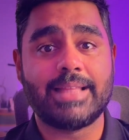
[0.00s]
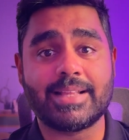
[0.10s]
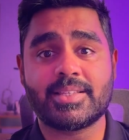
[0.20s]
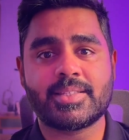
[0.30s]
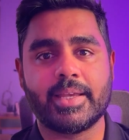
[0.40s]

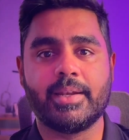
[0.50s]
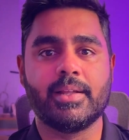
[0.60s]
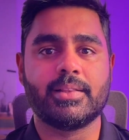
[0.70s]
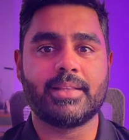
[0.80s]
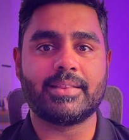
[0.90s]
That's a
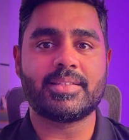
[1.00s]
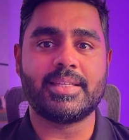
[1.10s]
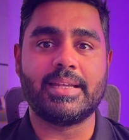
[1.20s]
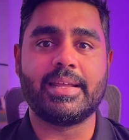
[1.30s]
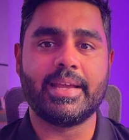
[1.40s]
signal that the
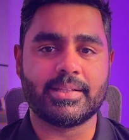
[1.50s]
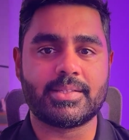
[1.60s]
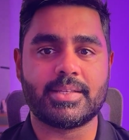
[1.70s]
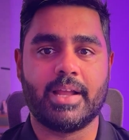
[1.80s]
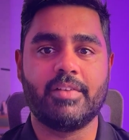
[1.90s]
CTA
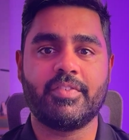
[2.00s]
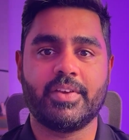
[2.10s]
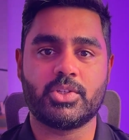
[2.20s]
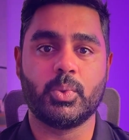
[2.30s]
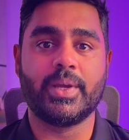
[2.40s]
itself
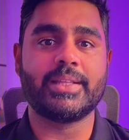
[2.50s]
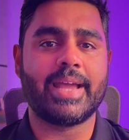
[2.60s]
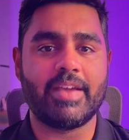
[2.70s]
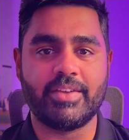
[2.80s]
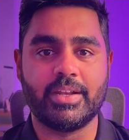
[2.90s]
is doing
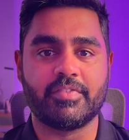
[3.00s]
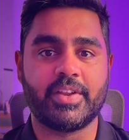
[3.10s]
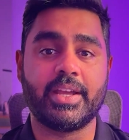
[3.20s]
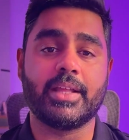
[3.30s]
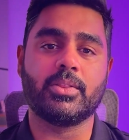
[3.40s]
the heavy
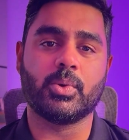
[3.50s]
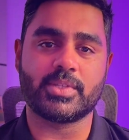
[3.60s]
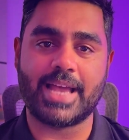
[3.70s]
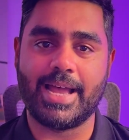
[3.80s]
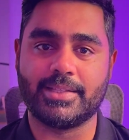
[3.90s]
lifting in
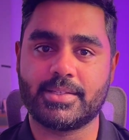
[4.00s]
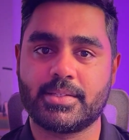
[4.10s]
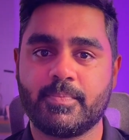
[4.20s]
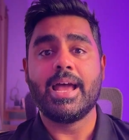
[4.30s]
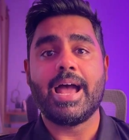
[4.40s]
those
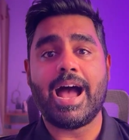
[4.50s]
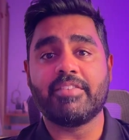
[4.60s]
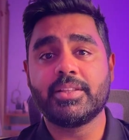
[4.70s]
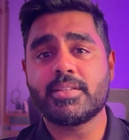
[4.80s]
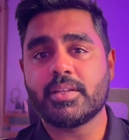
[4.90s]
ads.
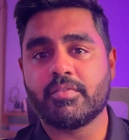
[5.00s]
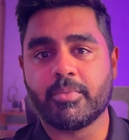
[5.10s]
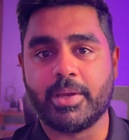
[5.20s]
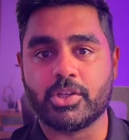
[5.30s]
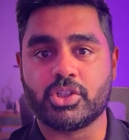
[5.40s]
Having this
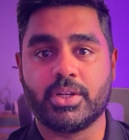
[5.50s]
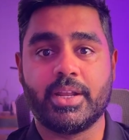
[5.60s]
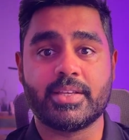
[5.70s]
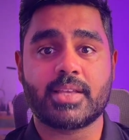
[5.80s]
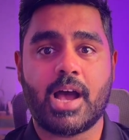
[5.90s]

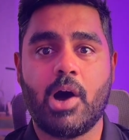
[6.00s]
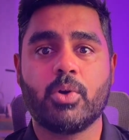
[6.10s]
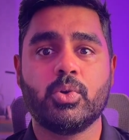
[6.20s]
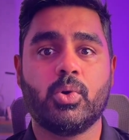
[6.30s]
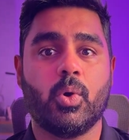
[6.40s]
information is
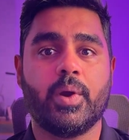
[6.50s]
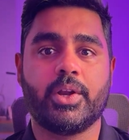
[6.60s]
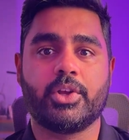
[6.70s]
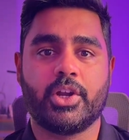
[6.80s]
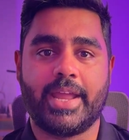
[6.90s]
how you go
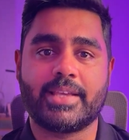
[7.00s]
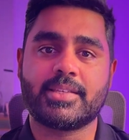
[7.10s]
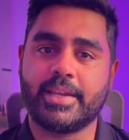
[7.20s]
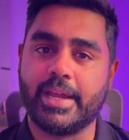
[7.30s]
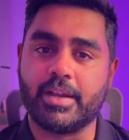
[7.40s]
into your
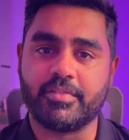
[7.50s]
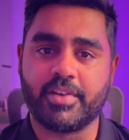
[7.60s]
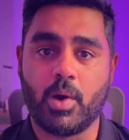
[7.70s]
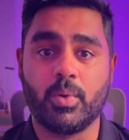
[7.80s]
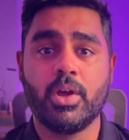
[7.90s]
next
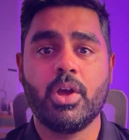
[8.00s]
creative round,